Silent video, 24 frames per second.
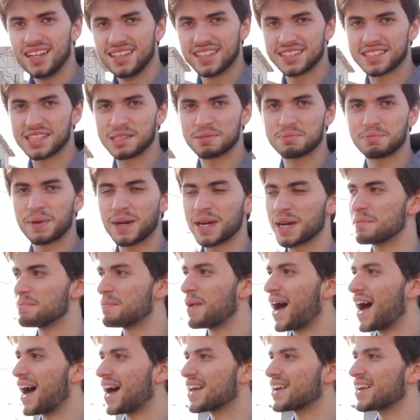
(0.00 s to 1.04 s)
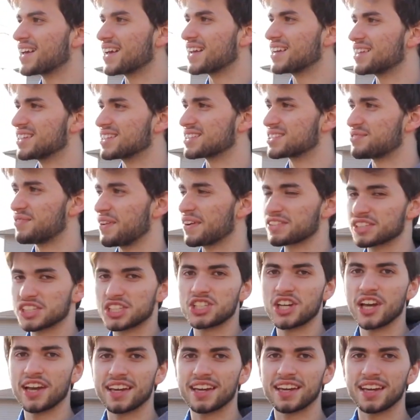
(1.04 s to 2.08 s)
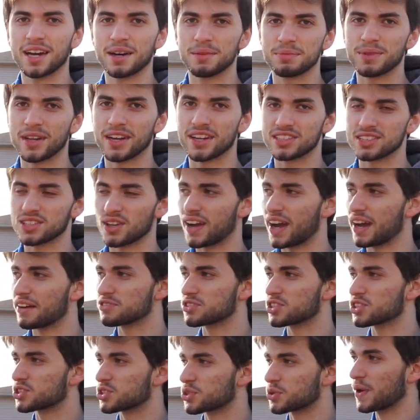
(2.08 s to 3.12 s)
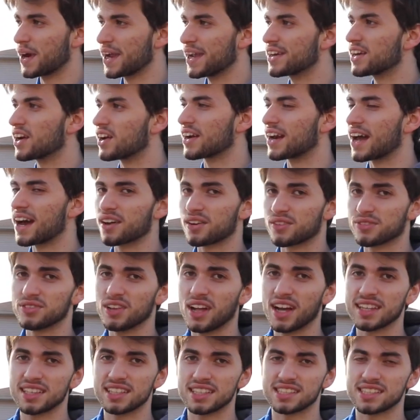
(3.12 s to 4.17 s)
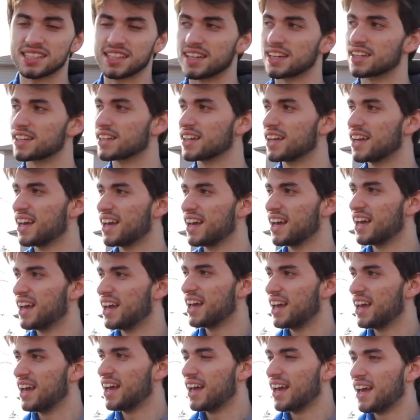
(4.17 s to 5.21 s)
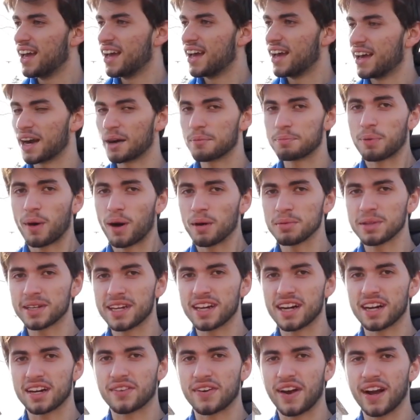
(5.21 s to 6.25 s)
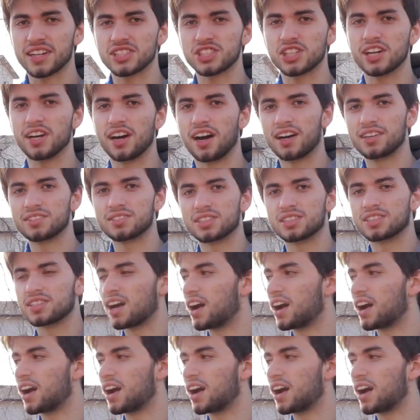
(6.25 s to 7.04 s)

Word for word: This is pretty bad, and it's very shaky out there, so I have to train on how to fly this thing. And I'm probably gonna crash it a hundred